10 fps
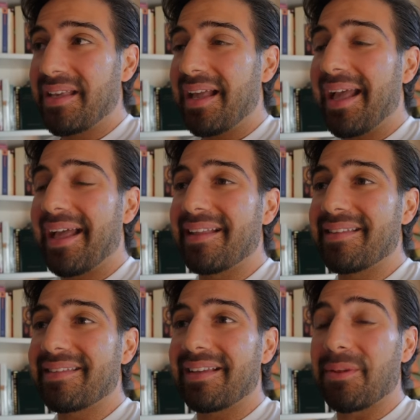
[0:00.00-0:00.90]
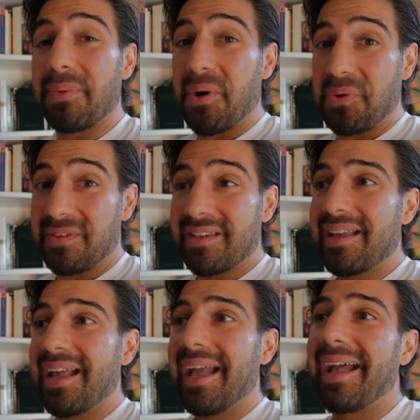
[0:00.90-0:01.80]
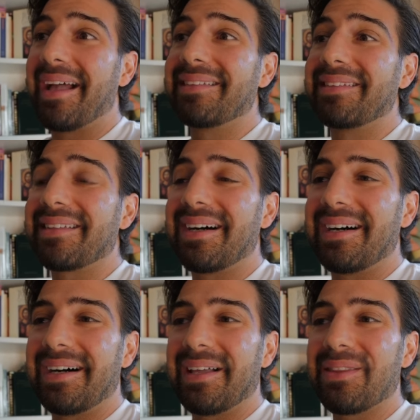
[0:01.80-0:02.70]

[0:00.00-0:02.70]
and the boat and uh,